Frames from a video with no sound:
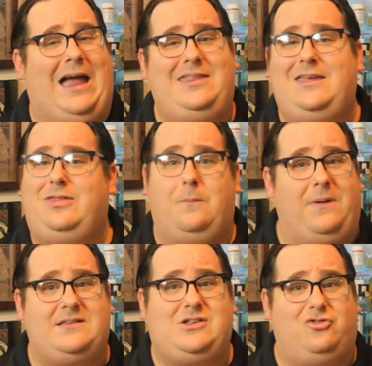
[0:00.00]
I think the
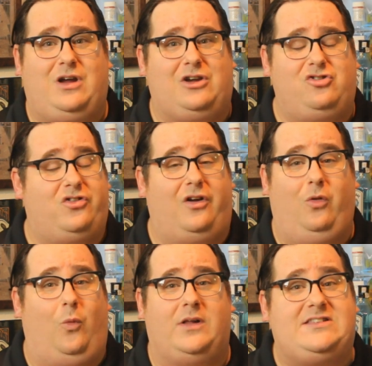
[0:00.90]
best attractions are the
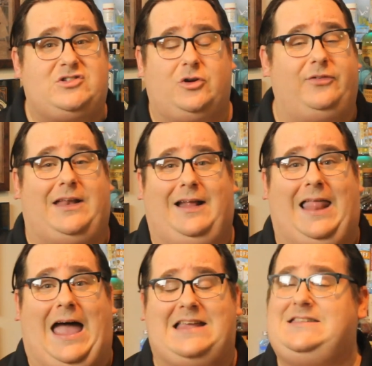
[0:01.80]
ones served in a
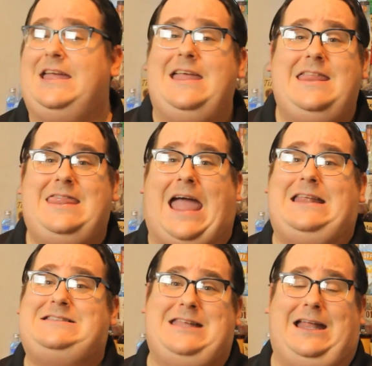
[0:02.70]
glass. That
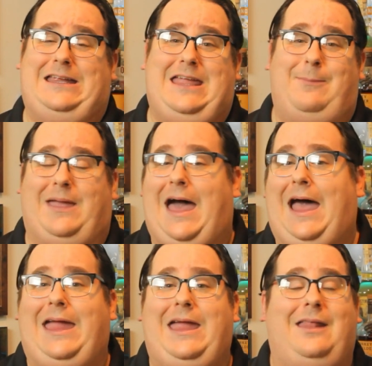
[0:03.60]
is not a gimmick.
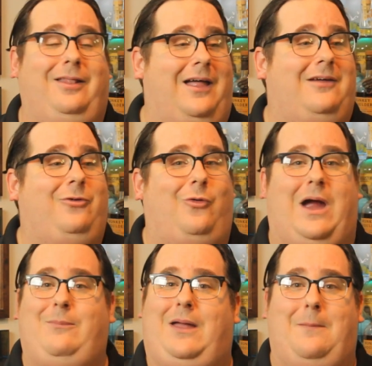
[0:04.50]
I love
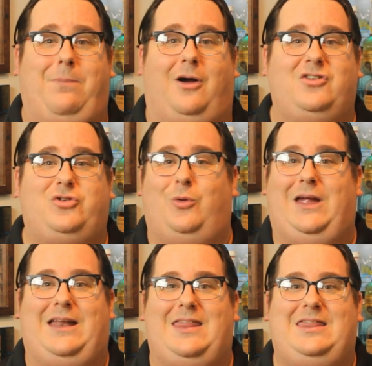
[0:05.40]
grabbing a bar stool
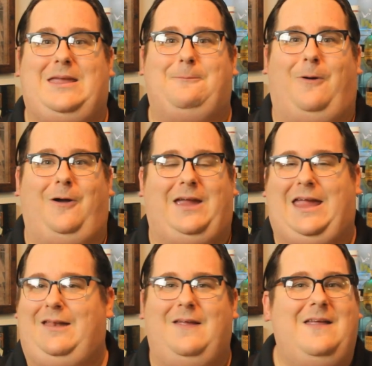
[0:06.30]
in a theme park
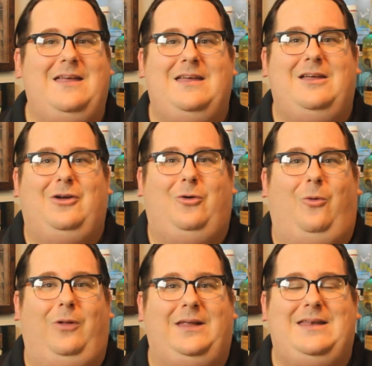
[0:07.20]
and
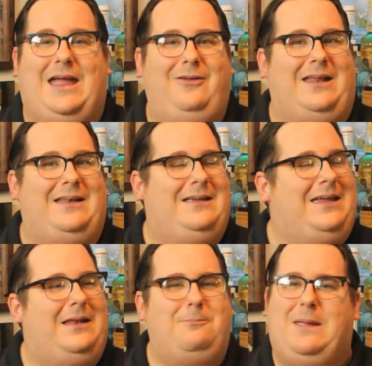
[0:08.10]
cooling down and
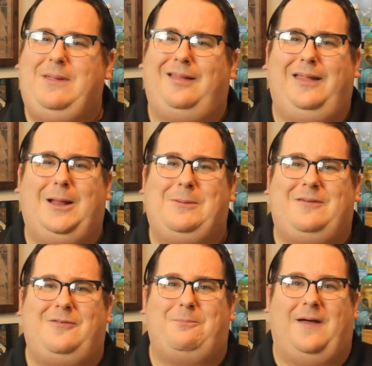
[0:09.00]
getting maybe a little bit
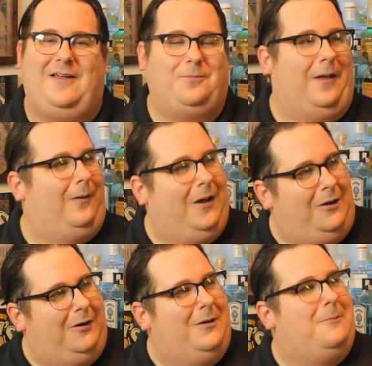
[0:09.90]
of a buzz while
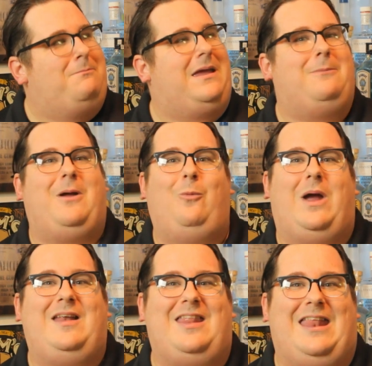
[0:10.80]
making my
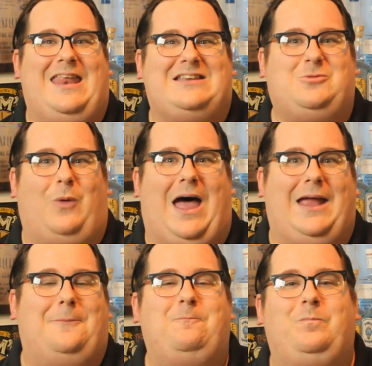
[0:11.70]
way to the next ride.